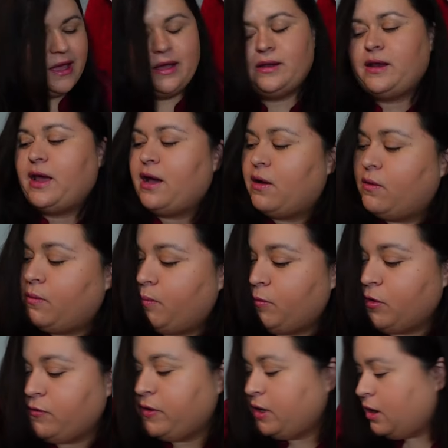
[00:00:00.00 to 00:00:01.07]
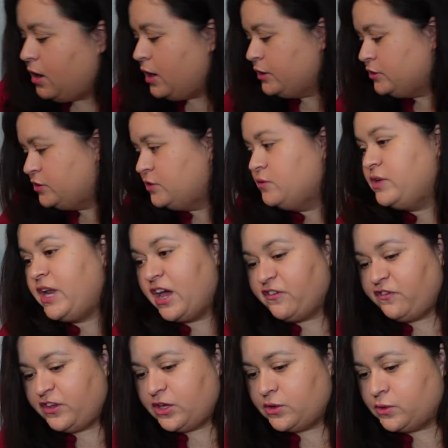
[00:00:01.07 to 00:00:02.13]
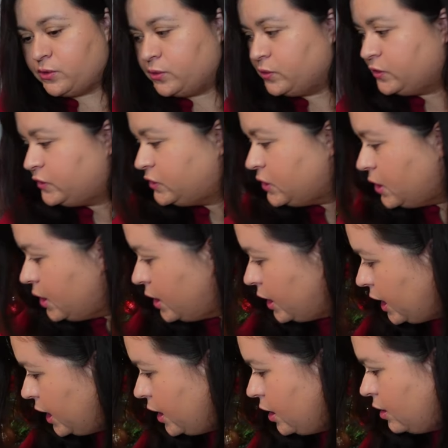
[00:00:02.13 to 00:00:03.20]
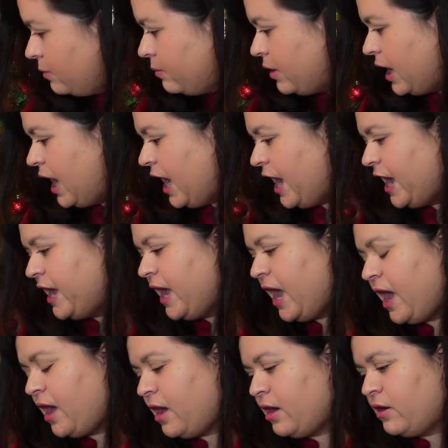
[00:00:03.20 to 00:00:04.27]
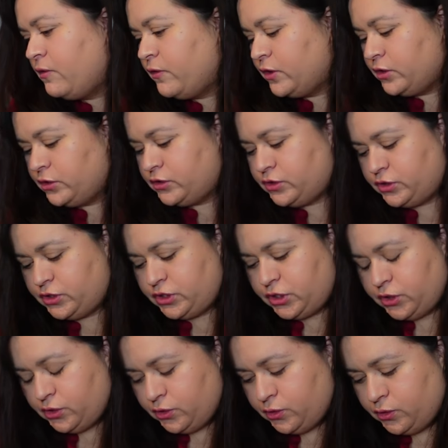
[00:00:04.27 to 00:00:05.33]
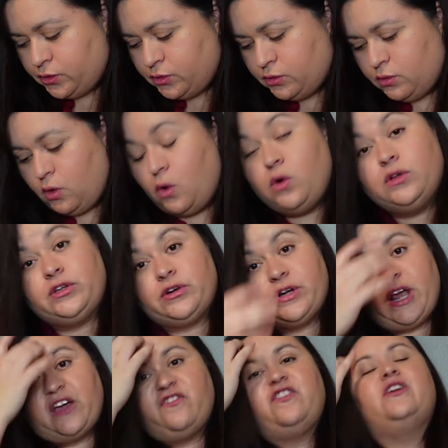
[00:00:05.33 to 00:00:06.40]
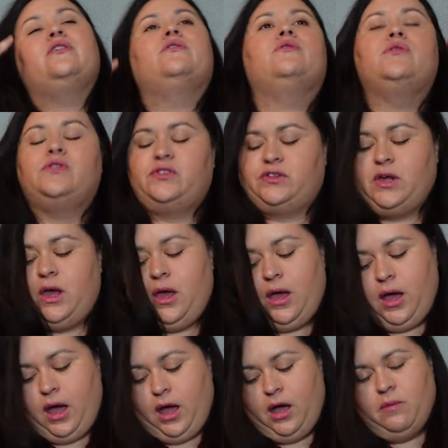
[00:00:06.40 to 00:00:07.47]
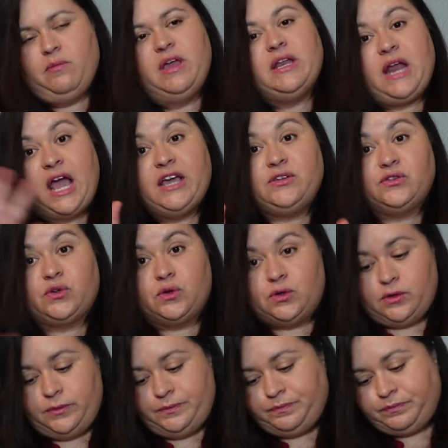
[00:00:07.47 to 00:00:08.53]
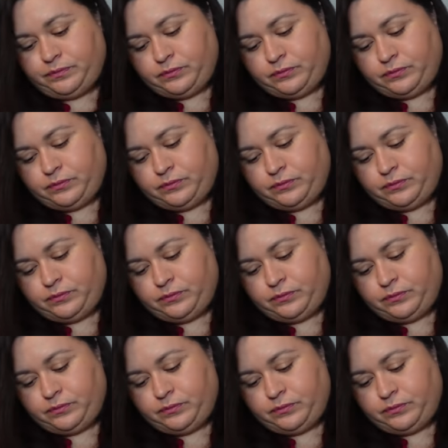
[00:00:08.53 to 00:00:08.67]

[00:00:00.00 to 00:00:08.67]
Now, moving on to nephews, um, I have two older nephews um, in high school.